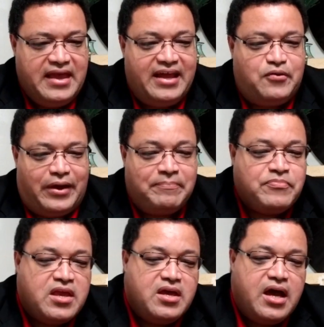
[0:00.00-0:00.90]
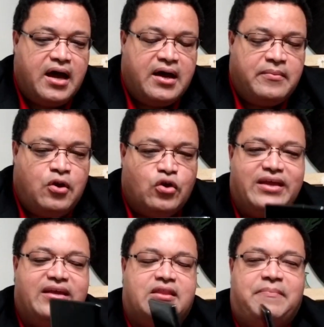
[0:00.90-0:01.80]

Anyway, looking at the